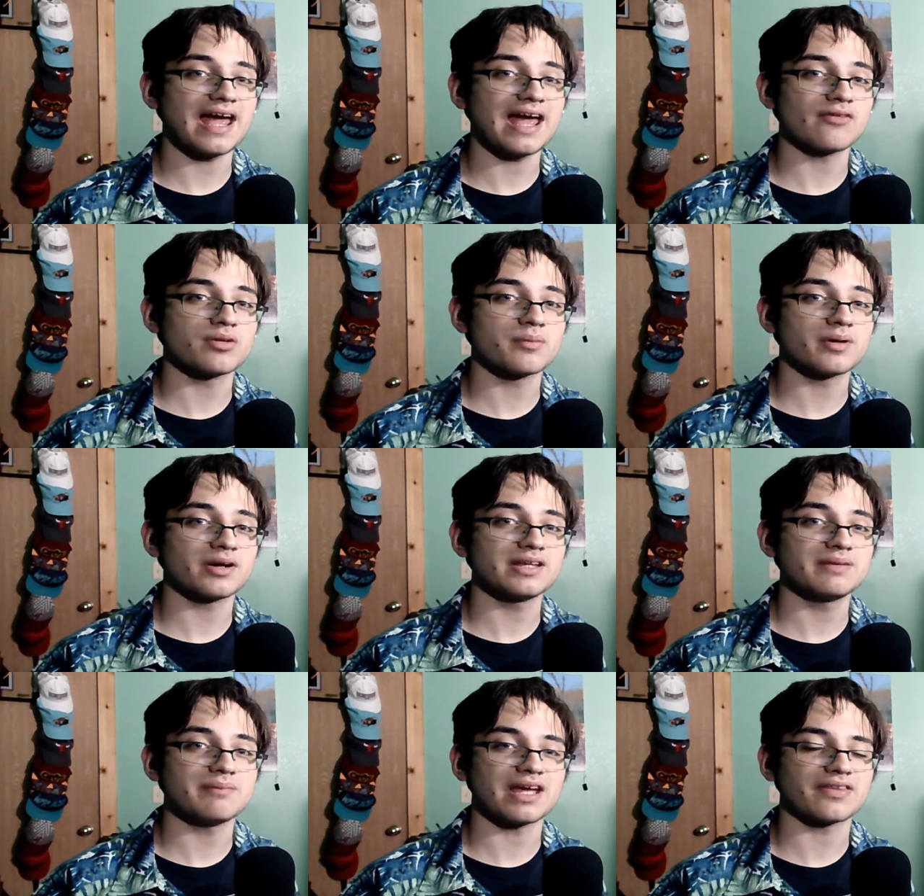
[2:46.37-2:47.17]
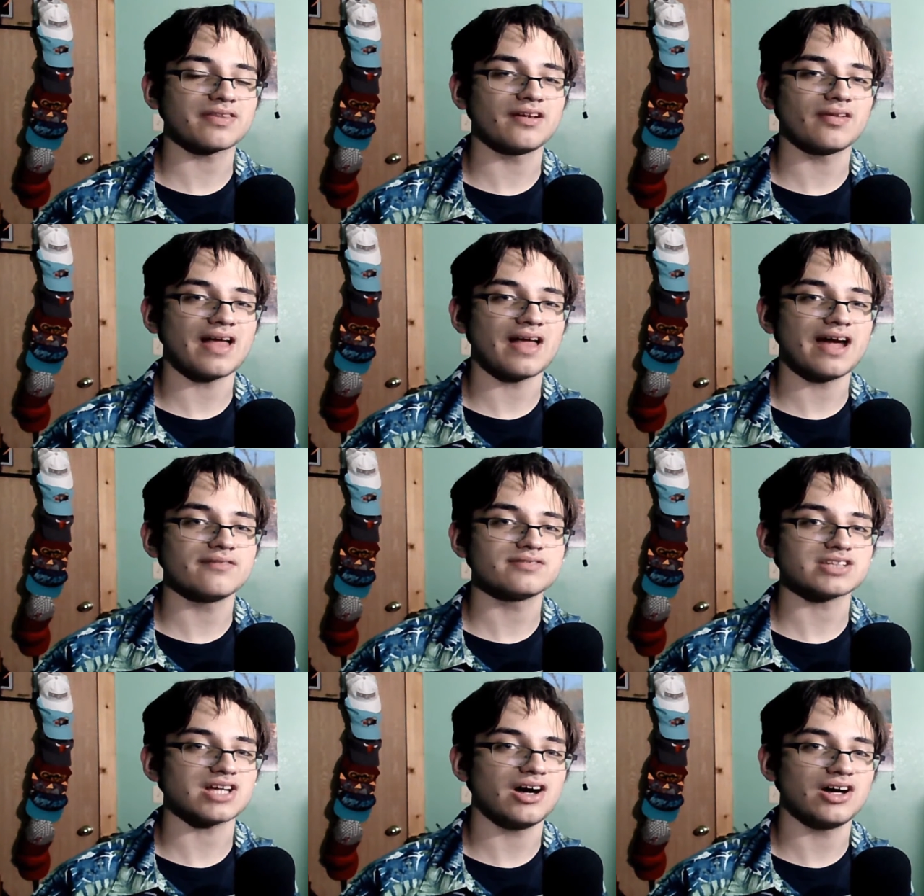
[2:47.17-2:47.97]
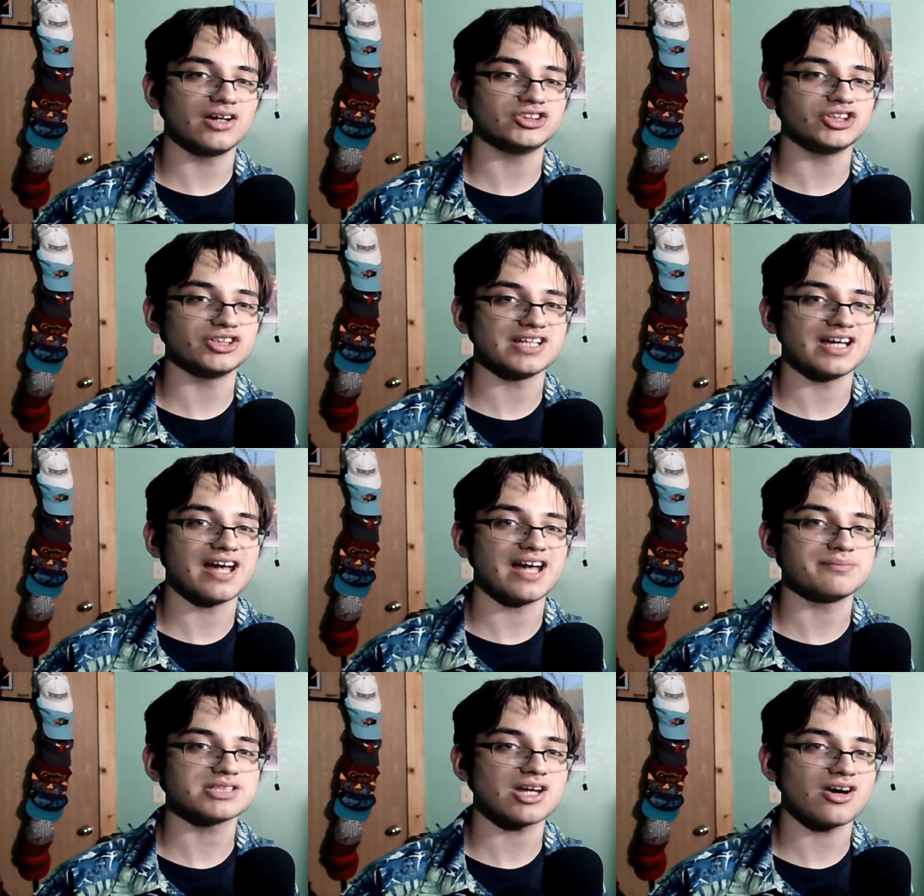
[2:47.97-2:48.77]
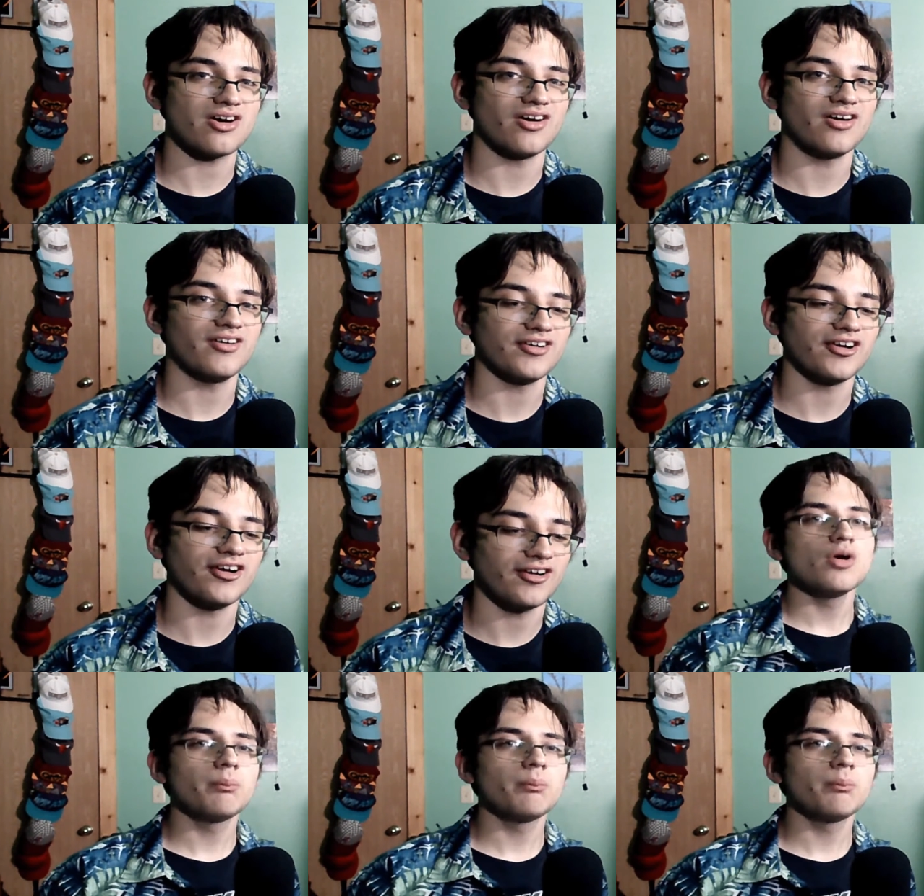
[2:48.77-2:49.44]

everybody make their lives 100 times harder.